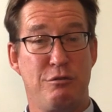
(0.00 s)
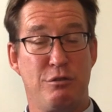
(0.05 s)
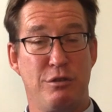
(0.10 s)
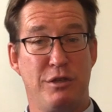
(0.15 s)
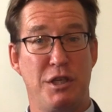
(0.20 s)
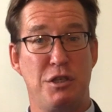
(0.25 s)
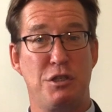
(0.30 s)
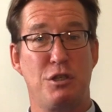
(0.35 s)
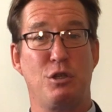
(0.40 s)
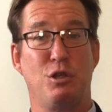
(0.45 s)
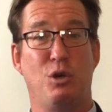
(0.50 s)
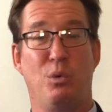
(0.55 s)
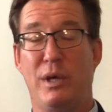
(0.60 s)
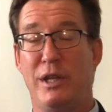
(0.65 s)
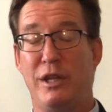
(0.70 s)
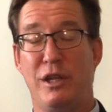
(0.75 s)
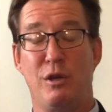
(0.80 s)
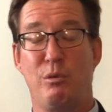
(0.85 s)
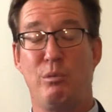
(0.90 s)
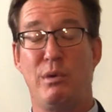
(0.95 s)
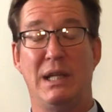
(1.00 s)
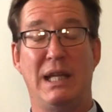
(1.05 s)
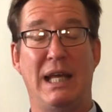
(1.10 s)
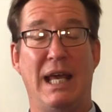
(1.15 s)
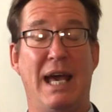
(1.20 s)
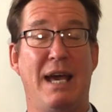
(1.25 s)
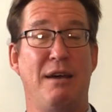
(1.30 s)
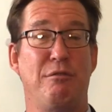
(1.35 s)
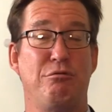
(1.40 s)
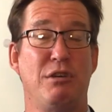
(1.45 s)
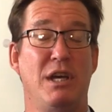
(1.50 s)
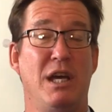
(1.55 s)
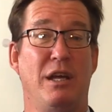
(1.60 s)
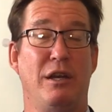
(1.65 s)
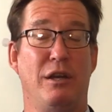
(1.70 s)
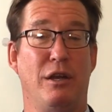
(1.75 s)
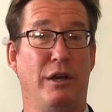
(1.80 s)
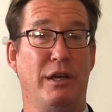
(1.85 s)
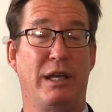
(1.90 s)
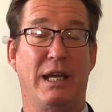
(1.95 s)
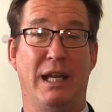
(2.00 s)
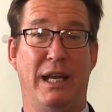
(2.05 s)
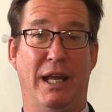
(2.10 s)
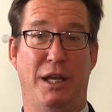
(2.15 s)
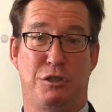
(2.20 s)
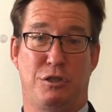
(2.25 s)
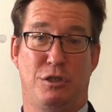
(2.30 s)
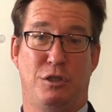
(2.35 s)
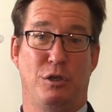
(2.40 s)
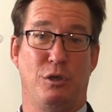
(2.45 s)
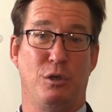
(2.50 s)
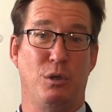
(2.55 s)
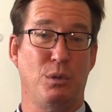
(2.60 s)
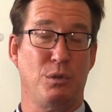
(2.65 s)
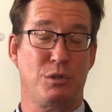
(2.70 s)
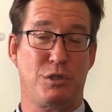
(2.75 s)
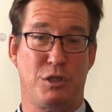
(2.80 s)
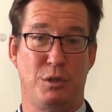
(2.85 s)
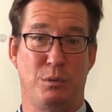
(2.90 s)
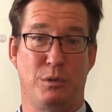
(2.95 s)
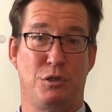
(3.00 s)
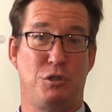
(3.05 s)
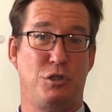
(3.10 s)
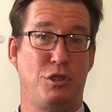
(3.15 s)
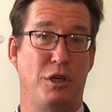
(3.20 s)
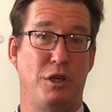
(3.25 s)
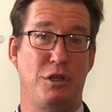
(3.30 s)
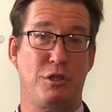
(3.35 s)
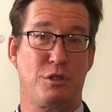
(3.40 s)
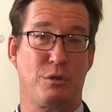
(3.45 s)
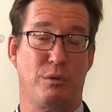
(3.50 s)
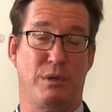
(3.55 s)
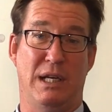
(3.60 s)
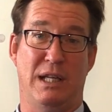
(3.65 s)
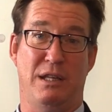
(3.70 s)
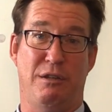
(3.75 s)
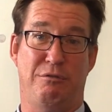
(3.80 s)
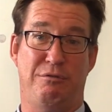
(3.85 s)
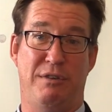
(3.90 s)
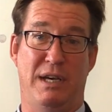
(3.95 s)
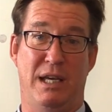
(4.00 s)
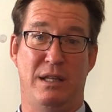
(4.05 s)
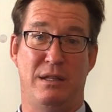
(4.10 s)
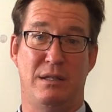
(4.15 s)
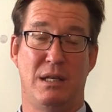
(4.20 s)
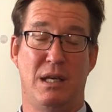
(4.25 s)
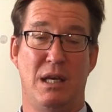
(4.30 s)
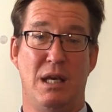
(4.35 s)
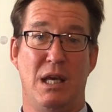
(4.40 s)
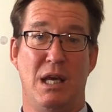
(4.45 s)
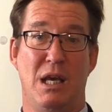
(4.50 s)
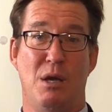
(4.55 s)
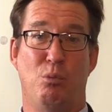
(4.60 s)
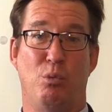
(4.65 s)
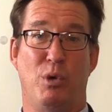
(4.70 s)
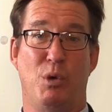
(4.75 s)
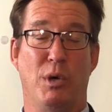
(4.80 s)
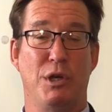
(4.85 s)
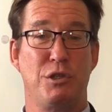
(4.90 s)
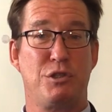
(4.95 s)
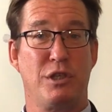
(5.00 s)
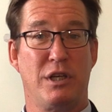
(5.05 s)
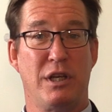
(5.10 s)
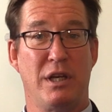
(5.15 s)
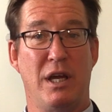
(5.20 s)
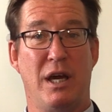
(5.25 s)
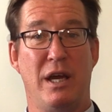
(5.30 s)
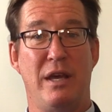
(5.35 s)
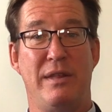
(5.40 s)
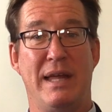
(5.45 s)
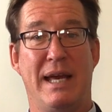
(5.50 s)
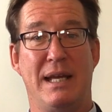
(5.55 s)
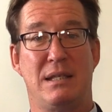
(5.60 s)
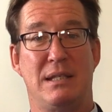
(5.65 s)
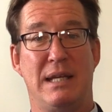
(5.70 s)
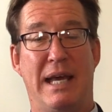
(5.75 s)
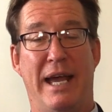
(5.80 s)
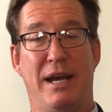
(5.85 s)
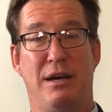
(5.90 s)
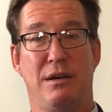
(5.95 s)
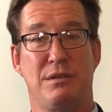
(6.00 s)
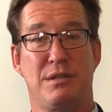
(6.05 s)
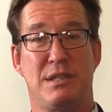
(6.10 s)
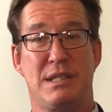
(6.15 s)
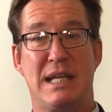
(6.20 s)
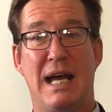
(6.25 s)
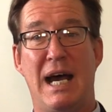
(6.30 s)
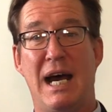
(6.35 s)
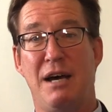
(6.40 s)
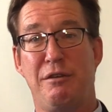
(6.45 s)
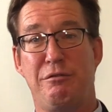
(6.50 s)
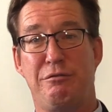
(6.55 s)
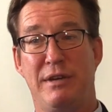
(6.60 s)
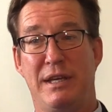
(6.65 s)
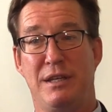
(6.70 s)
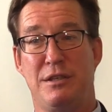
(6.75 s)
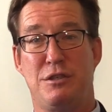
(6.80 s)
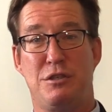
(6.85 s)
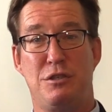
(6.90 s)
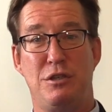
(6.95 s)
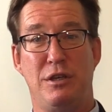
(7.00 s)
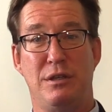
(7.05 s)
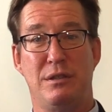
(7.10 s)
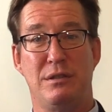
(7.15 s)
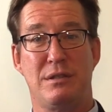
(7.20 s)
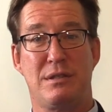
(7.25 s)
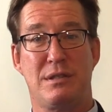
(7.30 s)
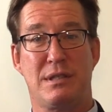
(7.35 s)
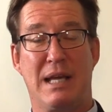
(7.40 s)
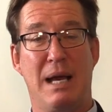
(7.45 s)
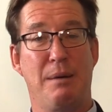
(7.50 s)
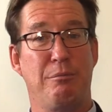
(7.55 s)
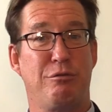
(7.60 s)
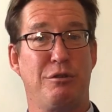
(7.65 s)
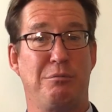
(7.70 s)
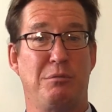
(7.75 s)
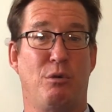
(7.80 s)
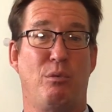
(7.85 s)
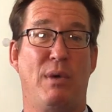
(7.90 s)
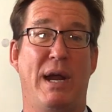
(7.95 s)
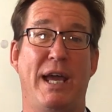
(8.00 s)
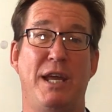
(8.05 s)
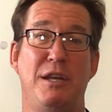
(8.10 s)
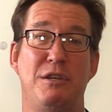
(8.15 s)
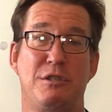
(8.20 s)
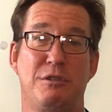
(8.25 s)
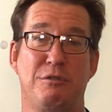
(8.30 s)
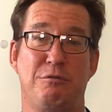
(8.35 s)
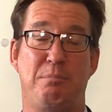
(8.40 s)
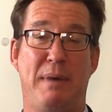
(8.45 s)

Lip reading: tradition or whether you really have no connection at all to a church or another faith. We want you to know that our staff and students come from a range of